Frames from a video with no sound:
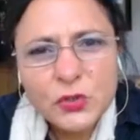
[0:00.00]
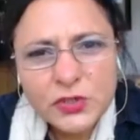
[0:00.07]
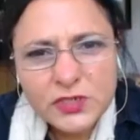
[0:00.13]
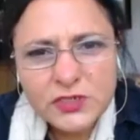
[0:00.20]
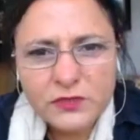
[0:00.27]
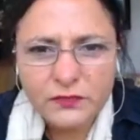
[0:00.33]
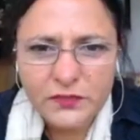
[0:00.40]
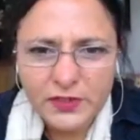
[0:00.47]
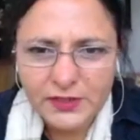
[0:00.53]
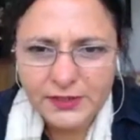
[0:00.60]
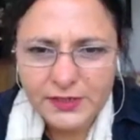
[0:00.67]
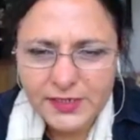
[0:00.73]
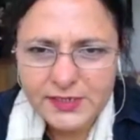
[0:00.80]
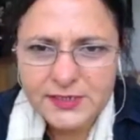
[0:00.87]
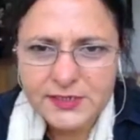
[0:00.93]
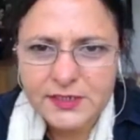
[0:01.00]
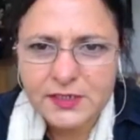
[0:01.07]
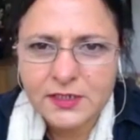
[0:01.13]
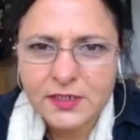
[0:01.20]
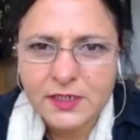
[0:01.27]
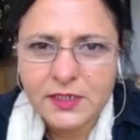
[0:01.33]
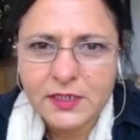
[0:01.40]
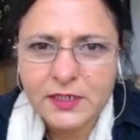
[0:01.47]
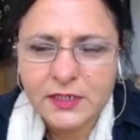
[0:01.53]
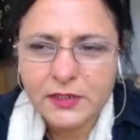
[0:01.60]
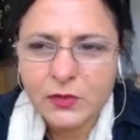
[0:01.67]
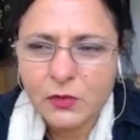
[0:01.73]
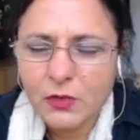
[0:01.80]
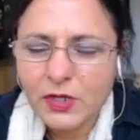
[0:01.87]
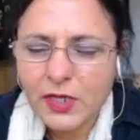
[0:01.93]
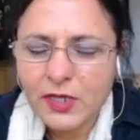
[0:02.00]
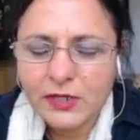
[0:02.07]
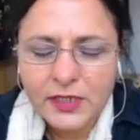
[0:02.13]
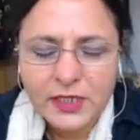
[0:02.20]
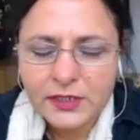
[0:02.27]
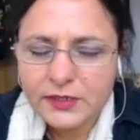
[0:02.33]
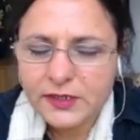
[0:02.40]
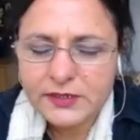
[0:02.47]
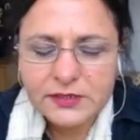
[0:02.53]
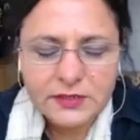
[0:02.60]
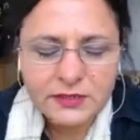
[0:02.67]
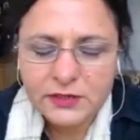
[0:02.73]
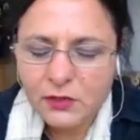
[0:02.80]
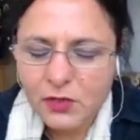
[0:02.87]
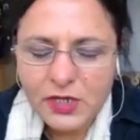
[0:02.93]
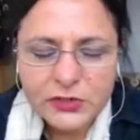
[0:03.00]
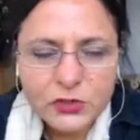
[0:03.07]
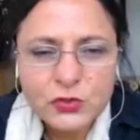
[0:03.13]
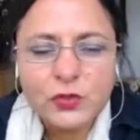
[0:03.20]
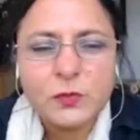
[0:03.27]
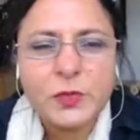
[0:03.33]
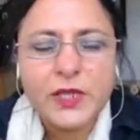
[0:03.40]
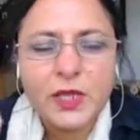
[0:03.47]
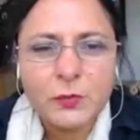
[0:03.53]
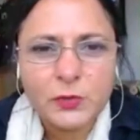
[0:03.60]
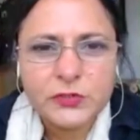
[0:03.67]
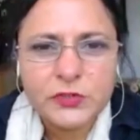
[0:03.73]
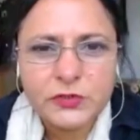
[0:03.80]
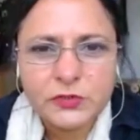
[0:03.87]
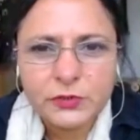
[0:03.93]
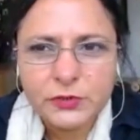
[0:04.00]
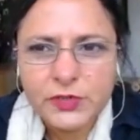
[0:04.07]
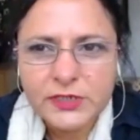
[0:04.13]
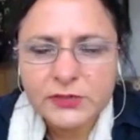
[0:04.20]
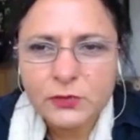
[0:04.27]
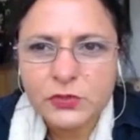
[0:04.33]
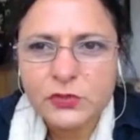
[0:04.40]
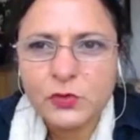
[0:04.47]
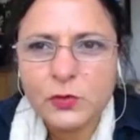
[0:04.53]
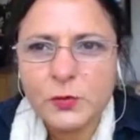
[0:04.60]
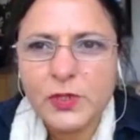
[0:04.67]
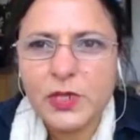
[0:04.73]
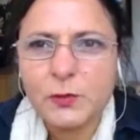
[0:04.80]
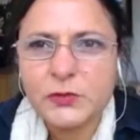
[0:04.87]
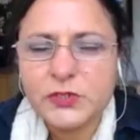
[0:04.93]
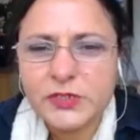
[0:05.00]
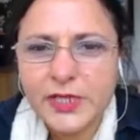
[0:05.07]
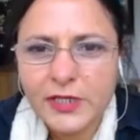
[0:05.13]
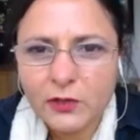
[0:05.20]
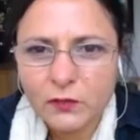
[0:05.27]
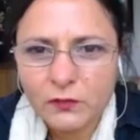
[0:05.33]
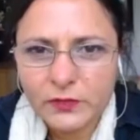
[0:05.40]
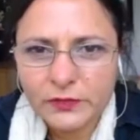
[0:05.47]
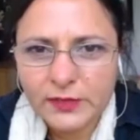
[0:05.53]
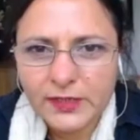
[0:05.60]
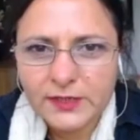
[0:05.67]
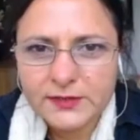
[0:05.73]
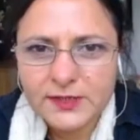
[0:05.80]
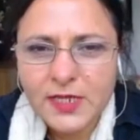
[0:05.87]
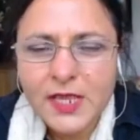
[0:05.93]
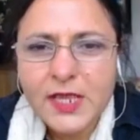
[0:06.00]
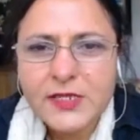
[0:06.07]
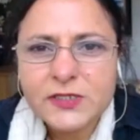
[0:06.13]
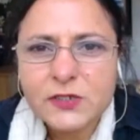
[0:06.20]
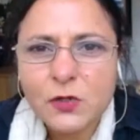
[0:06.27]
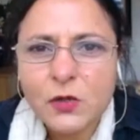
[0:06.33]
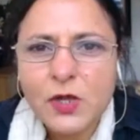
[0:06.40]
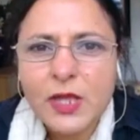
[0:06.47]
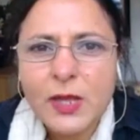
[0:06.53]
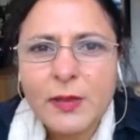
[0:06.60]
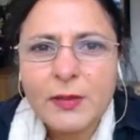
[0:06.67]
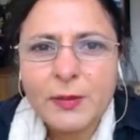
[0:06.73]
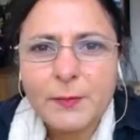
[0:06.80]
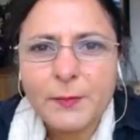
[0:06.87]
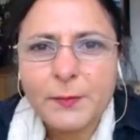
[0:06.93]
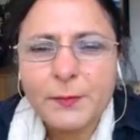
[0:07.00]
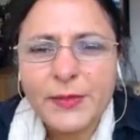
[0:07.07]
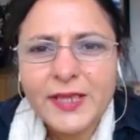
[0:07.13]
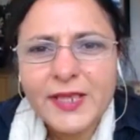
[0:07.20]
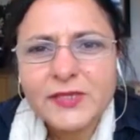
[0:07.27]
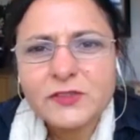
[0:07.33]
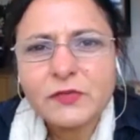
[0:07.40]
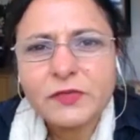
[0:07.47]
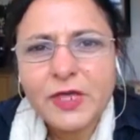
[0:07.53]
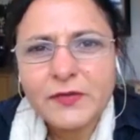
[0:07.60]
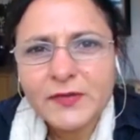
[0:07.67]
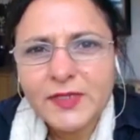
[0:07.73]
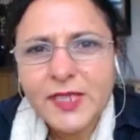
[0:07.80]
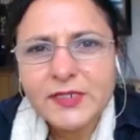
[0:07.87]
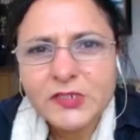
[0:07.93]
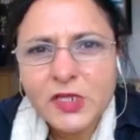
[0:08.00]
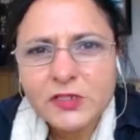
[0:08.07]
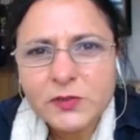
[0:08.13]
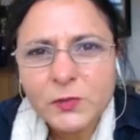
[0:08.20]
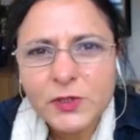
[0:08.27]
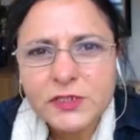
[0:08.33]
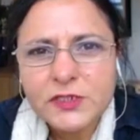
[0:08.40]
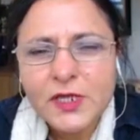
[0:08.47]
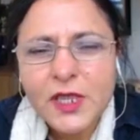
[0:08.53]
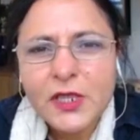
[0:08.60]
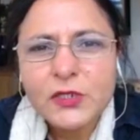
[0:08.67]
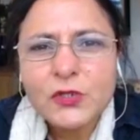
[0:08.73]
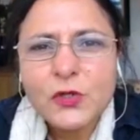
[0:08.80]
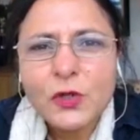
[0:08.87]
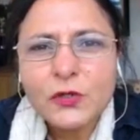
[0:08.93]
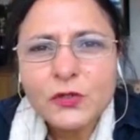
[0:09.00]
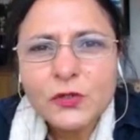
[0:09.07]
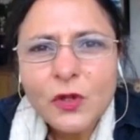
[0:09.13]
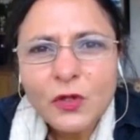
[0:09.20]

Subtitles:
feel this. I should be able to do this, or I should be able to get over things. So because of having that judgment, you're not